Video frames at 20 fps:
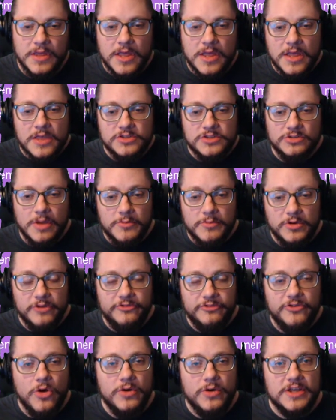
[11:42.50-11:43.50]
So I'm going
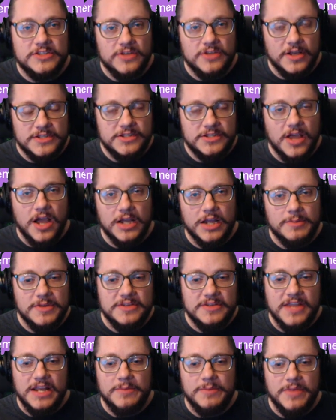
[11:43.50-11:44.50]
to focus on
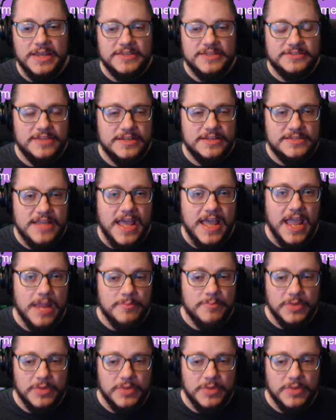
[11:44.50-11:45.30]
document database today,